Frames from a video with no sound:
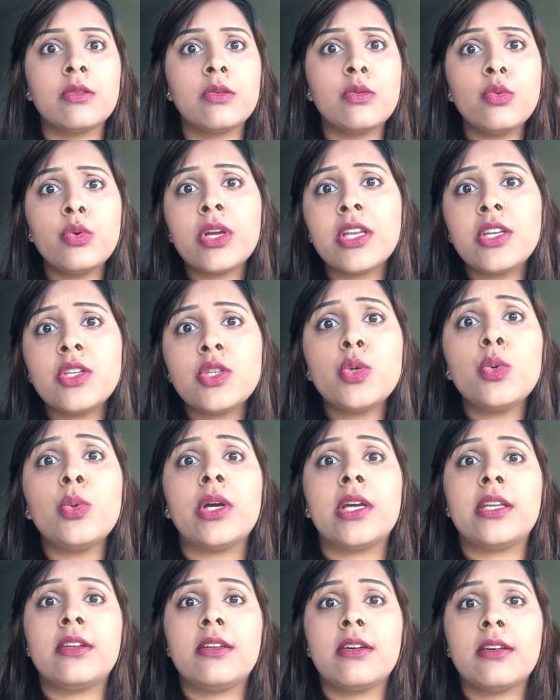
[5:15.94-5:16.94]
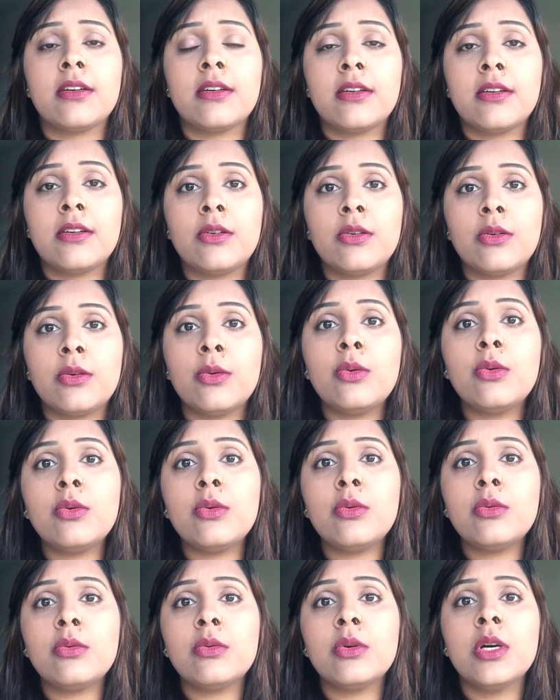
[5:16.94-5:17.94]
who can do it.
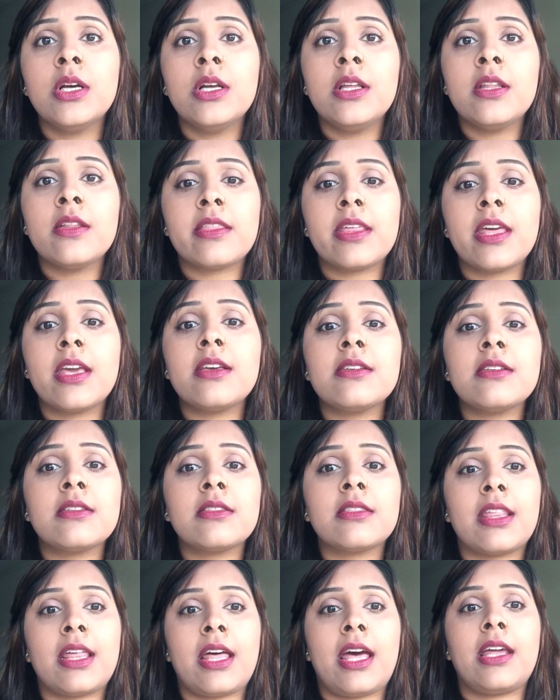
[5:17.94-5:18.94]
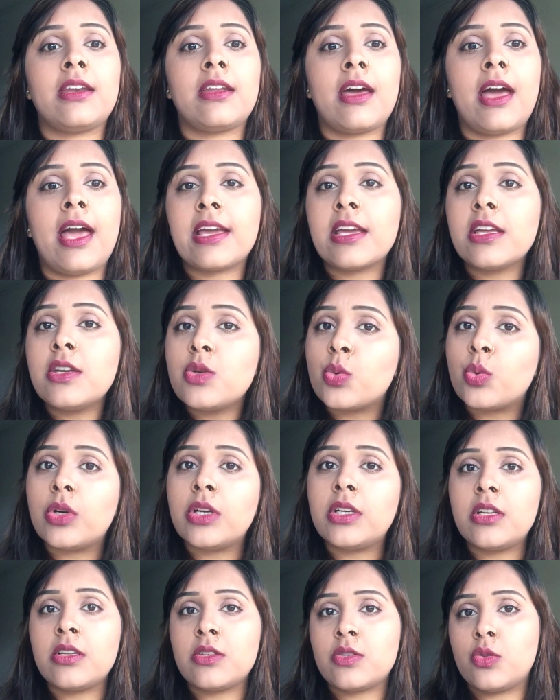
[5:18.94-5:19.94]
Who think that I can do
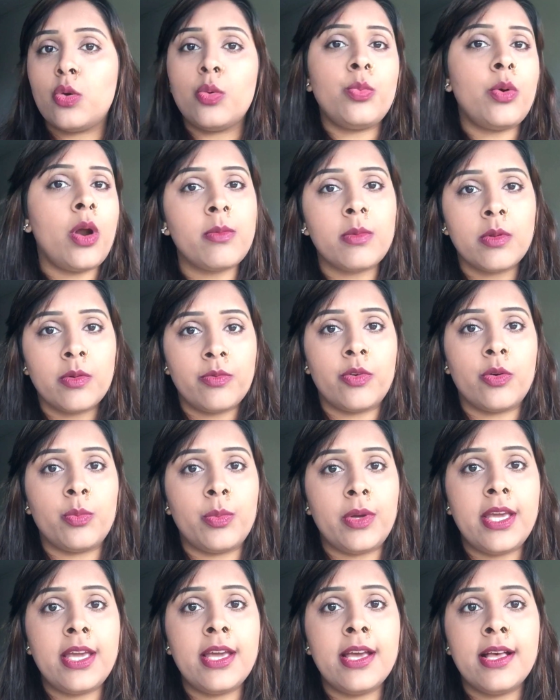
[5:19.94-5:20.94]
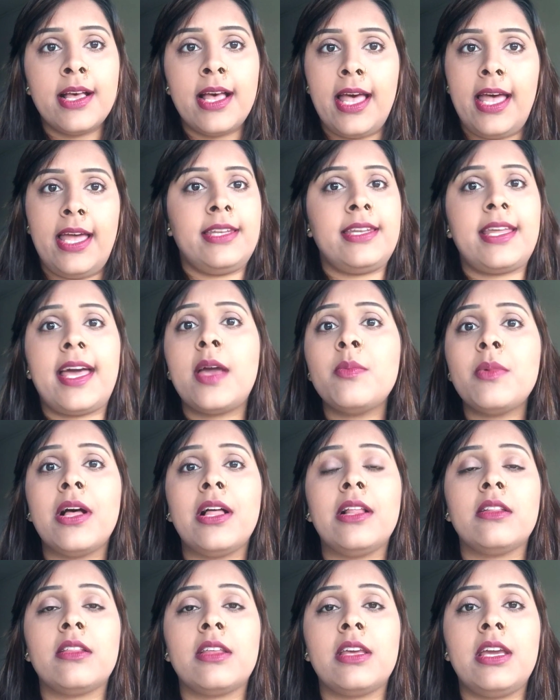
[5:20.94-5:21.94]
it, it's no problem for me, and I'm
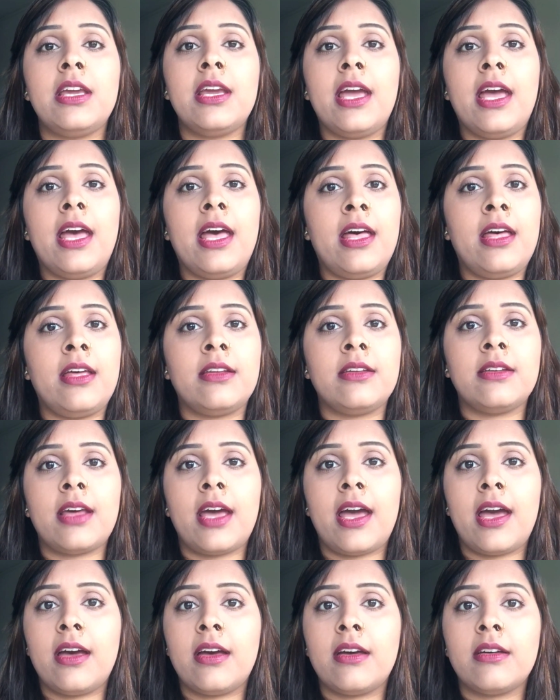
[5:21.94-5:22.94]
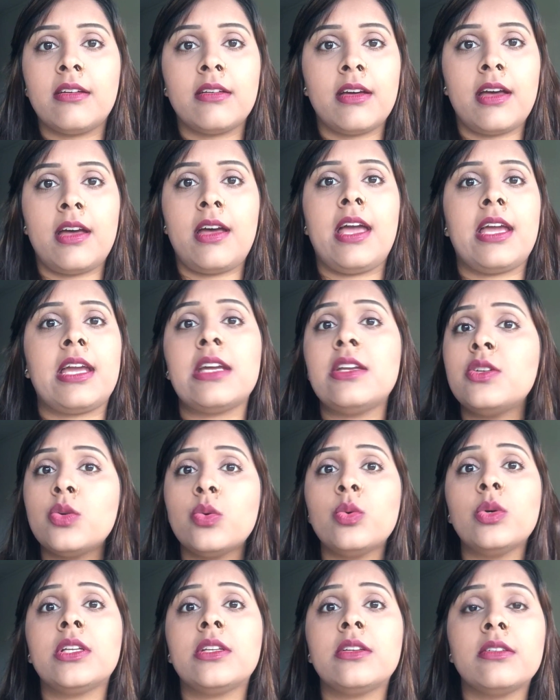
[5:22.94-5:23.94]
healthy and I can
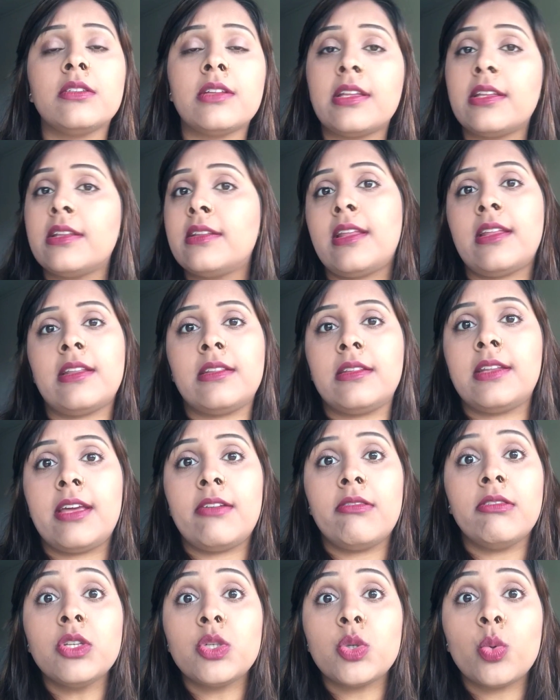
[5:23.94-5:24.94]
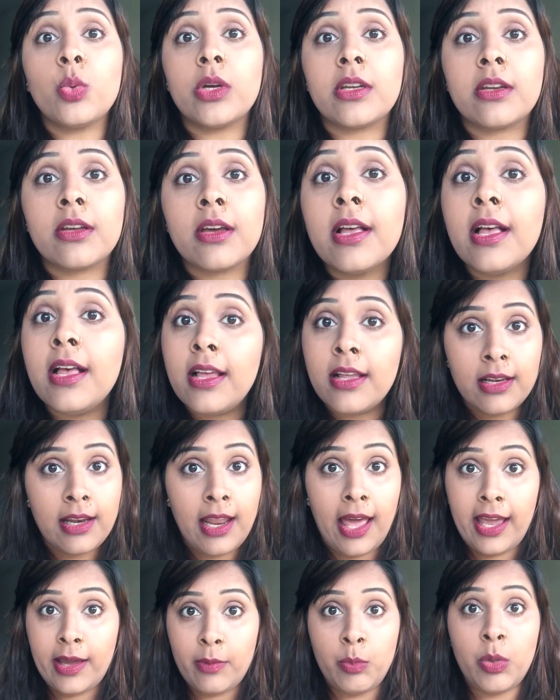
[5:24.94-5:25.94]
do it. Then they will do it.
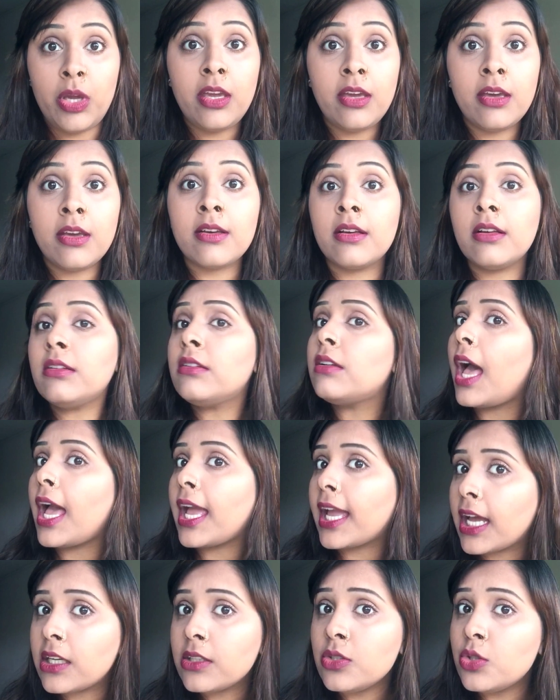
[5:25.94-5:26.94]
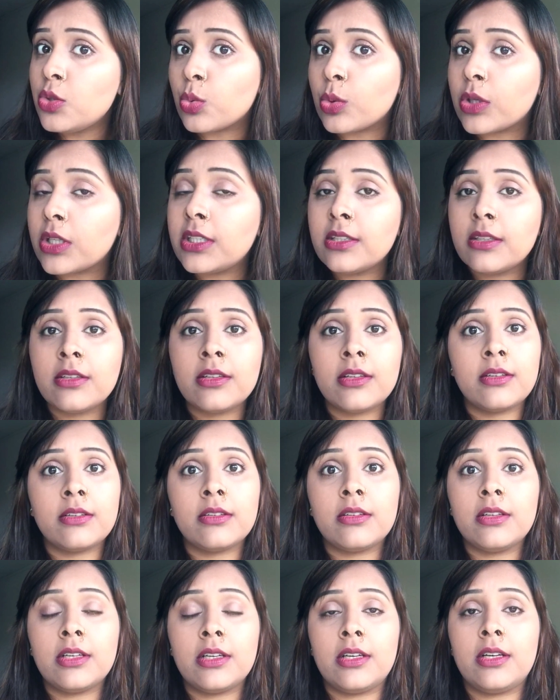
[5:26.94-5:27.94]
Like me, I can't do it
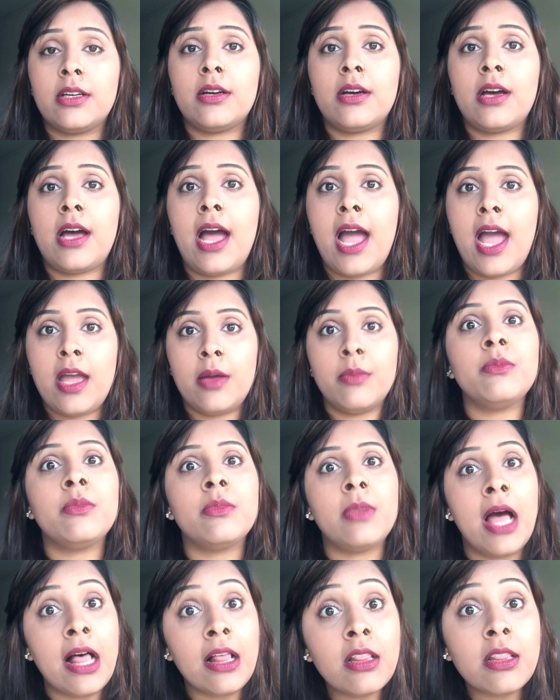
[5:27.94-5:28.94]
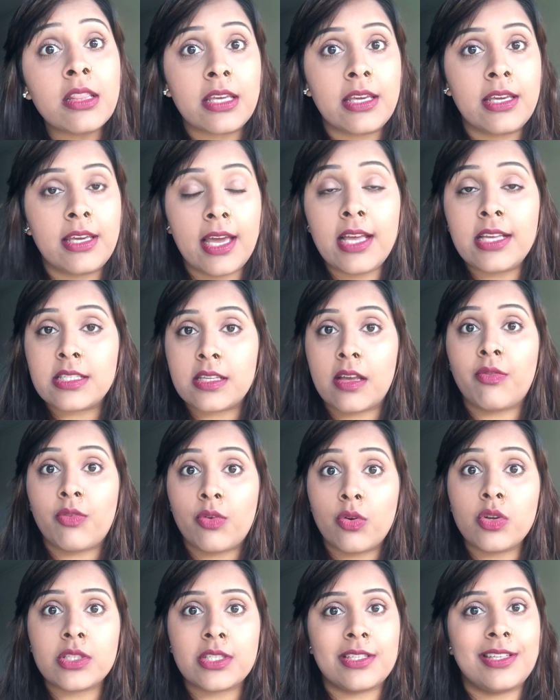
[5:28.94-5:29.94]
uh, I'm healthy. Yes, of
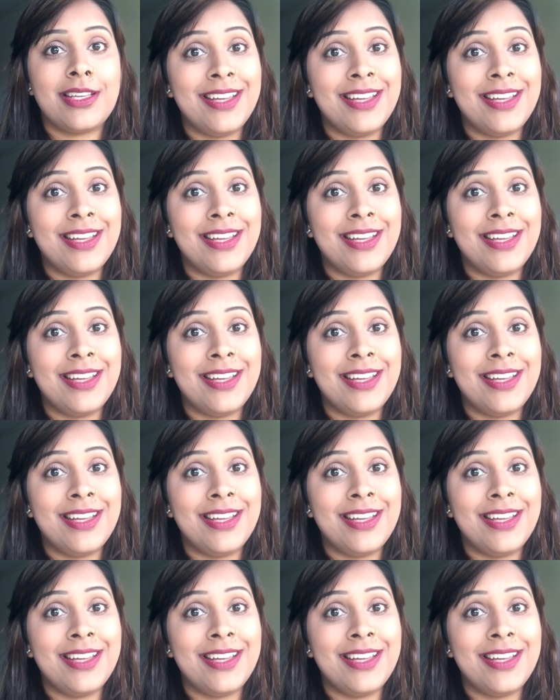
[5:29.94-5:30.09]
course.